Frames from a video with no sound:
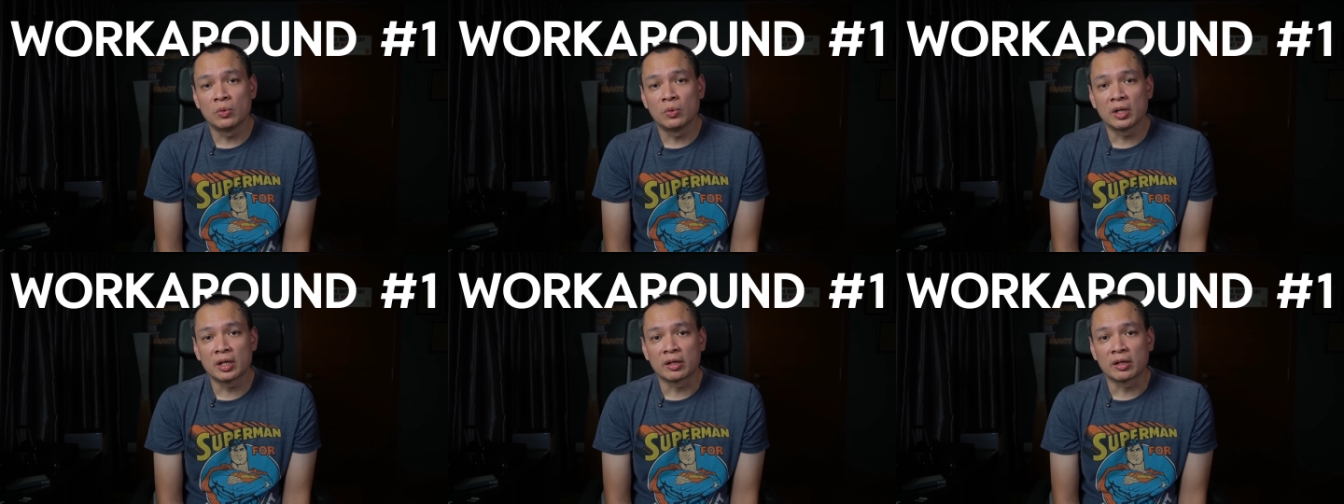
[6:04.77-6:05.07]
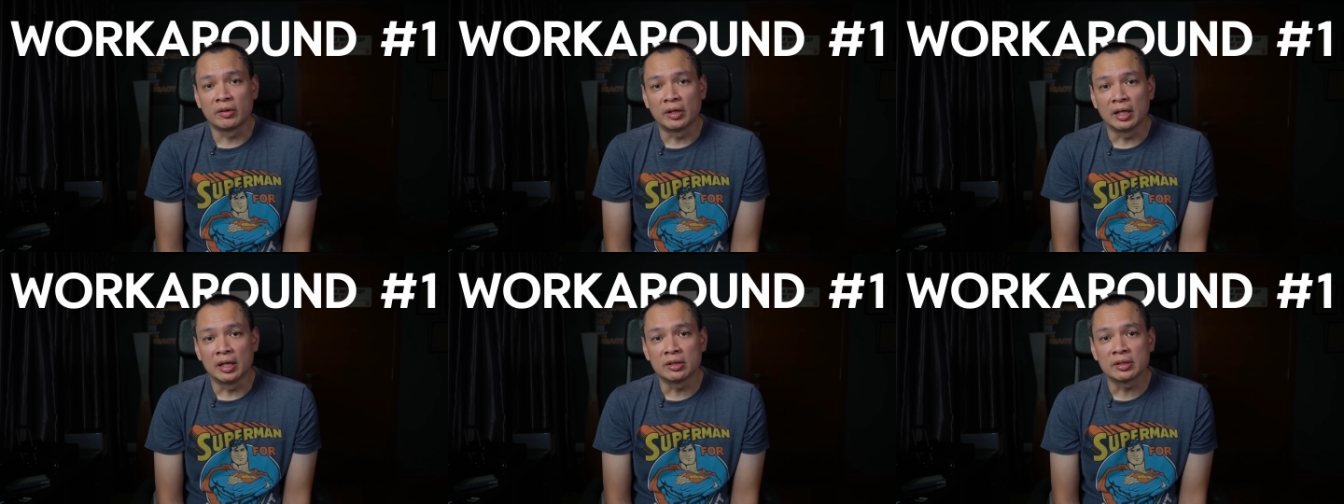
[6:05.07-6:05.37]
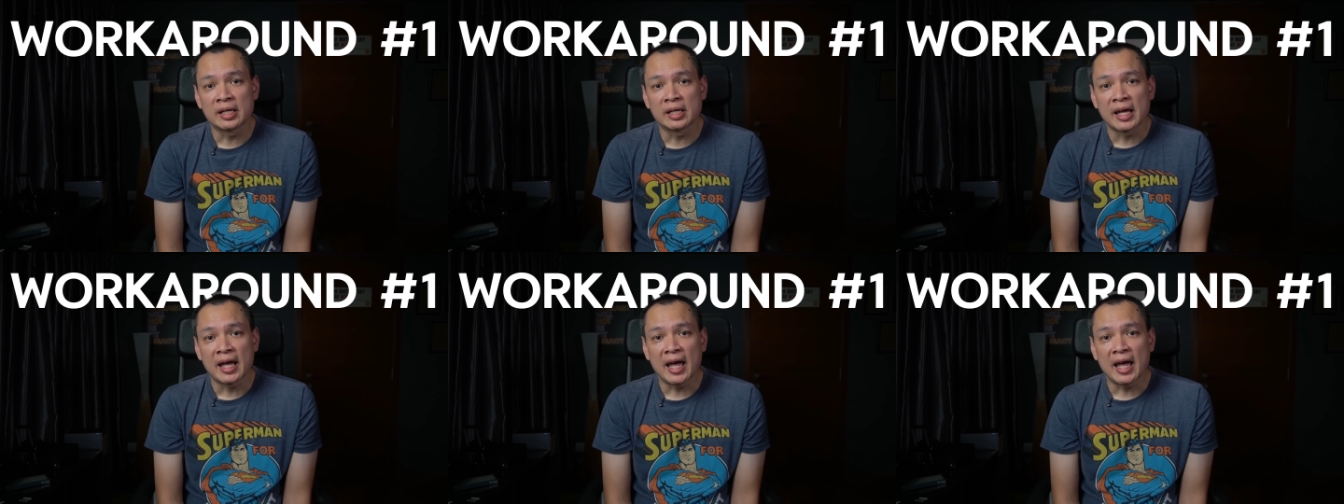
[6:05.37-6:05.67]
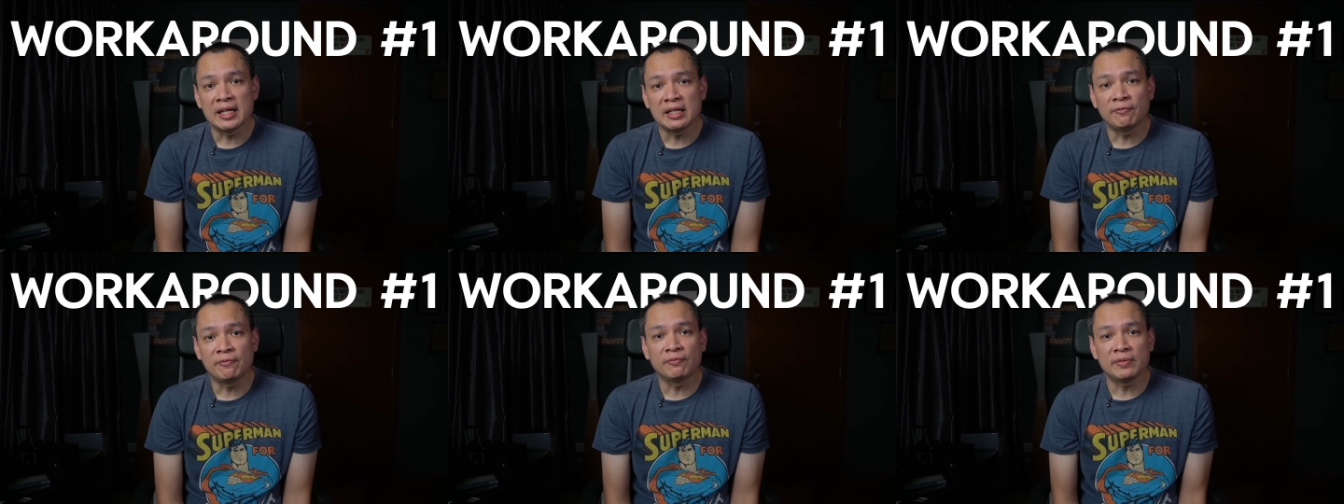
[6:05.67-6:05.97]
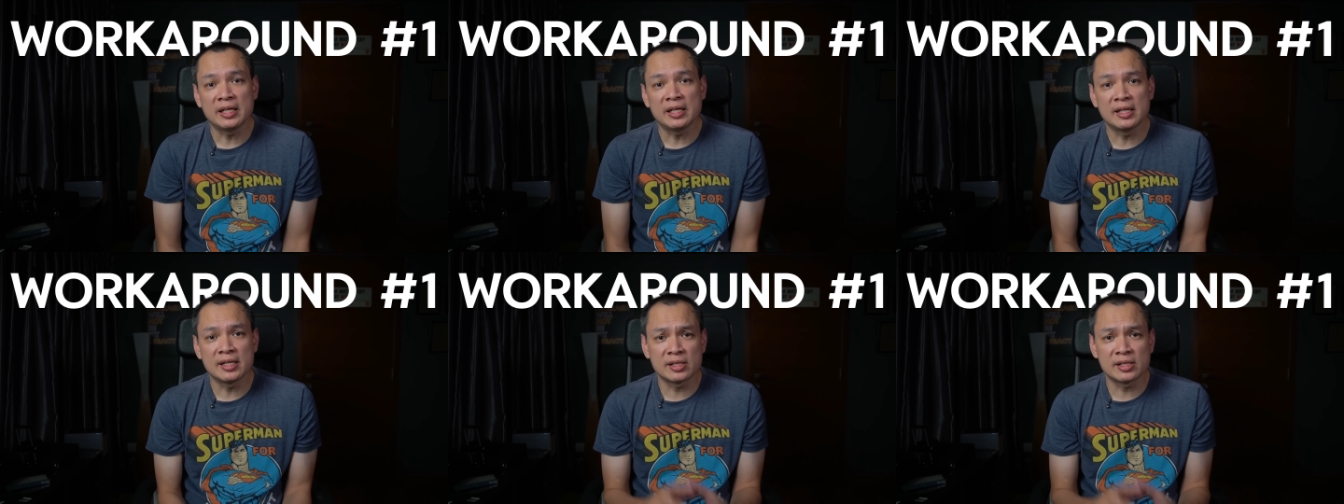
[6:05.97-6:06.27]
workaround and if
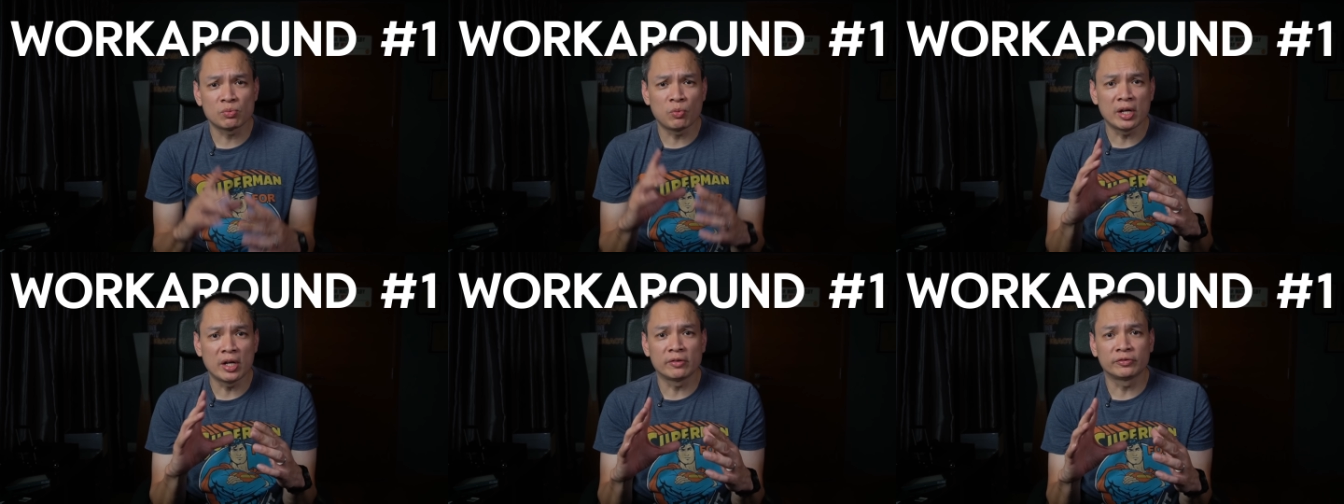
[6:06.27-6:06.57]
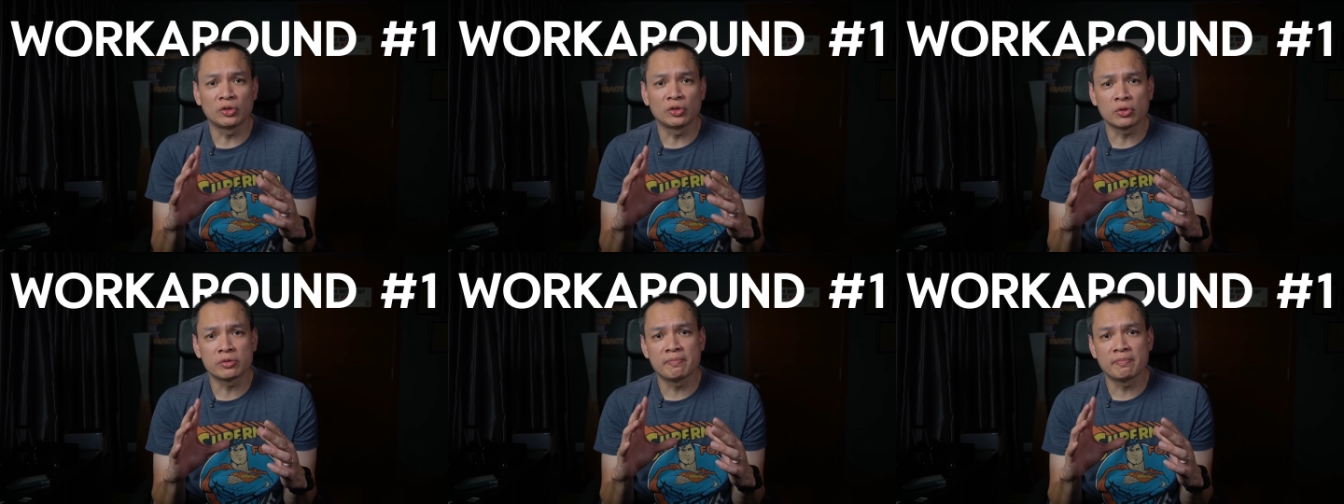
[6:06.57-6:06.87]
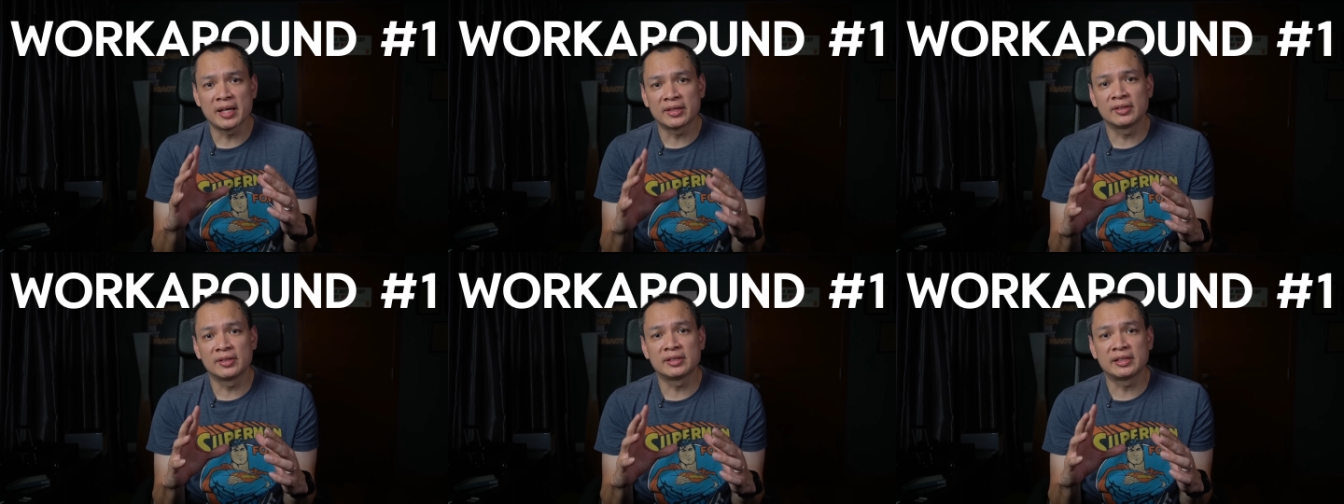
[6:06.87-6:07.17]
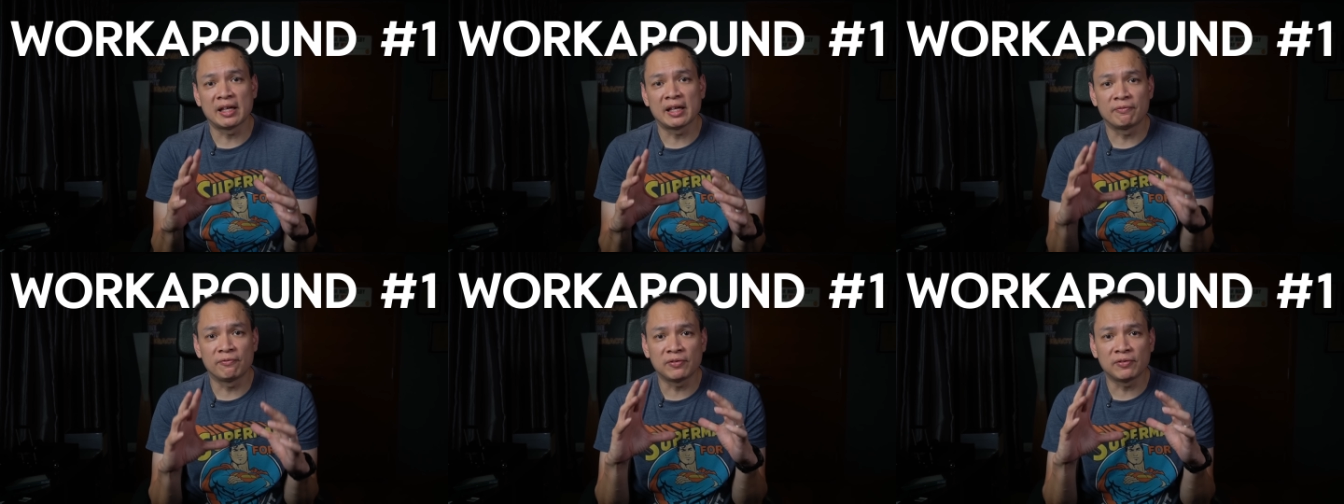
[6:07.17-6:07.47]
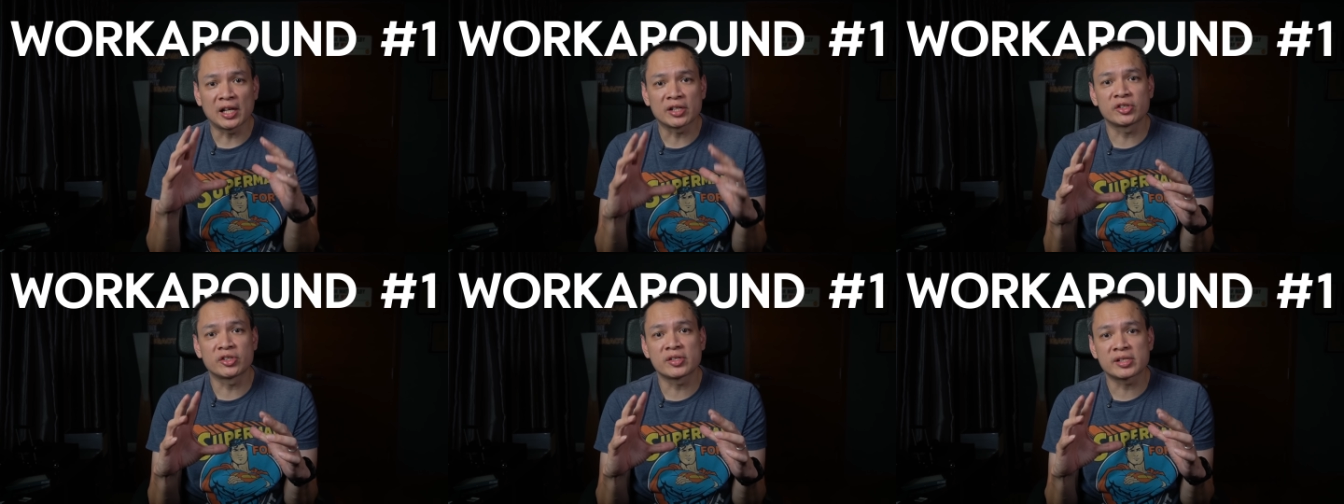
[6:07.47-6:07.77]
it is one of those methods that
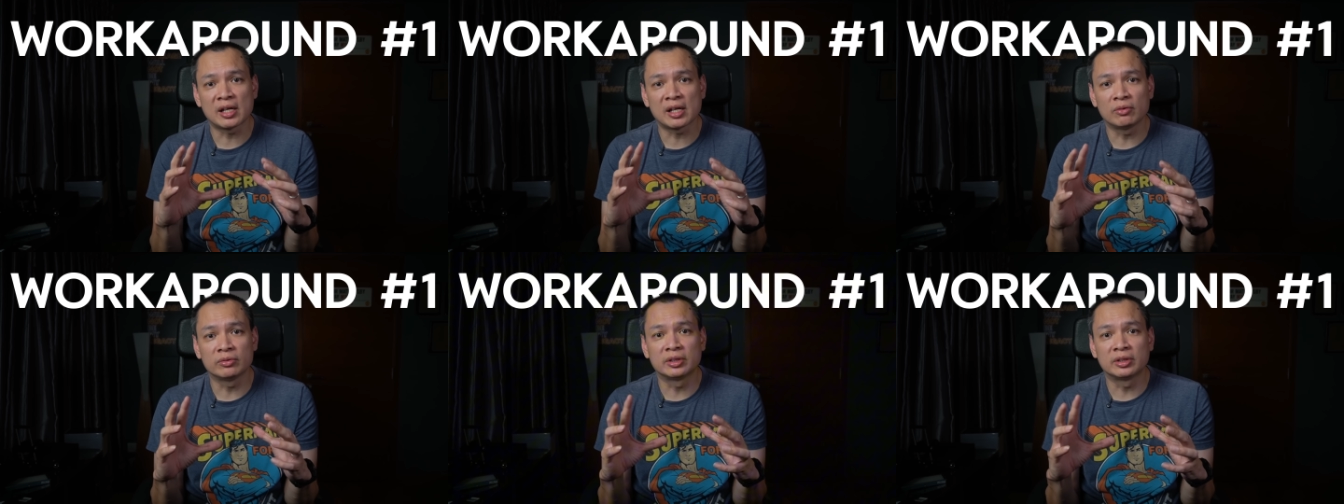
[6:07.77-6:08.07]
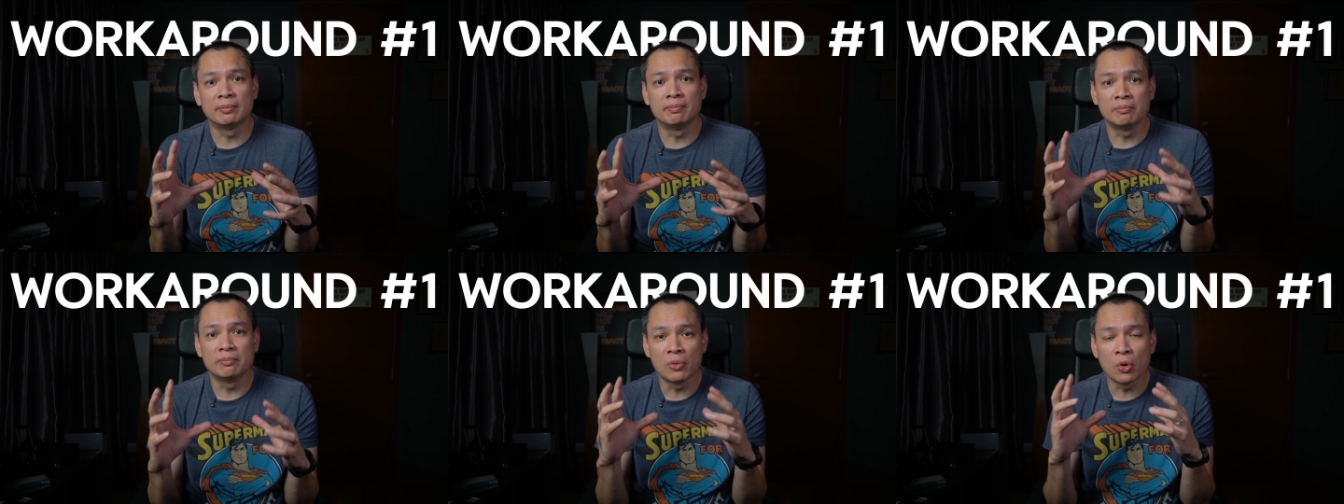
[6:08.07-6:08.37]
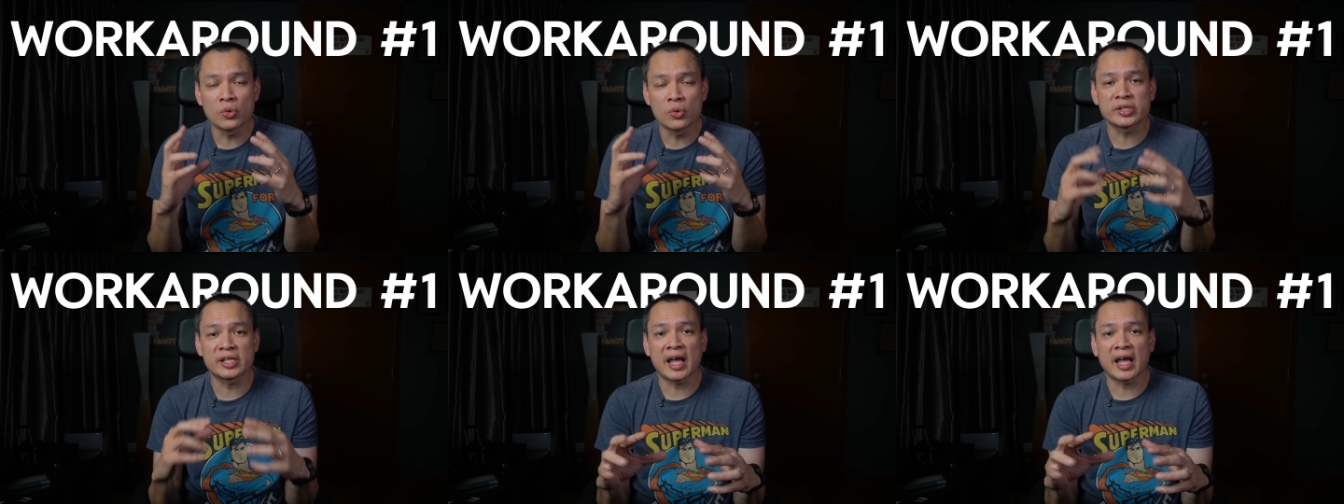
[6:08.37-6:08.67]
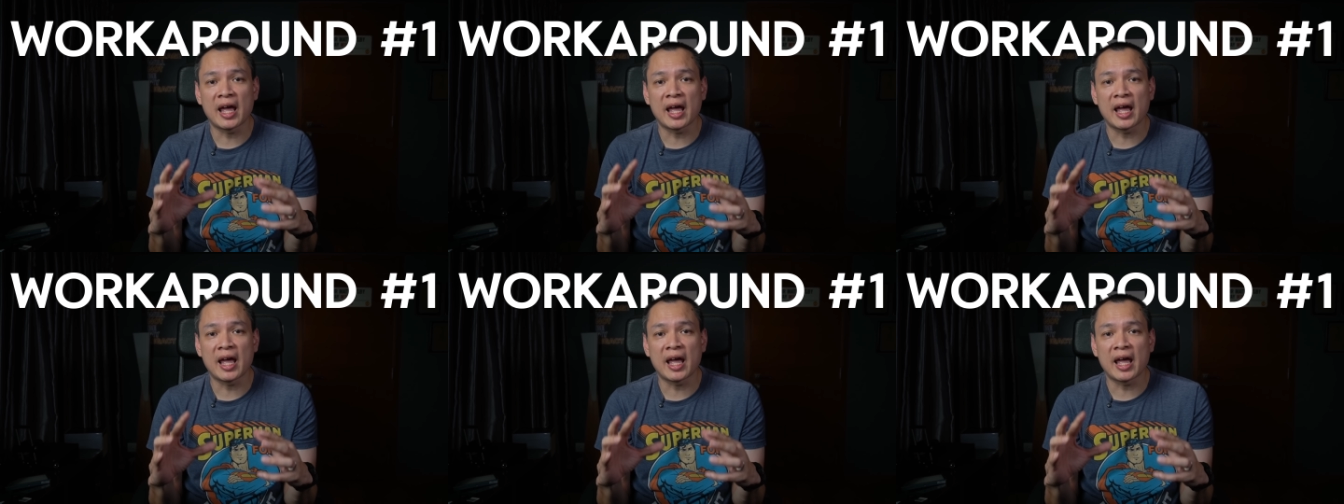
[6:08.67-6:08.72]
flushes out the most